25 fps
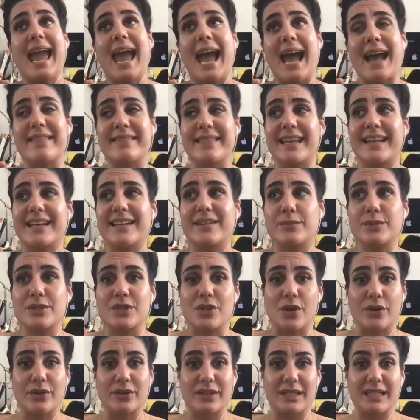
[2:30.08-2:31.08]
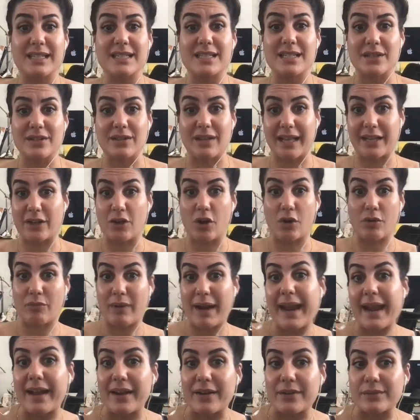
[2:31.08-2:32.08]
And then it was only until I got
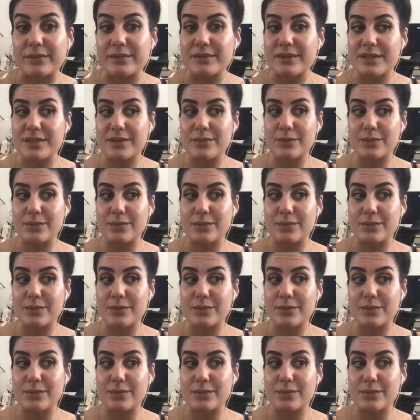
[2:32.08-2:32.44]
round,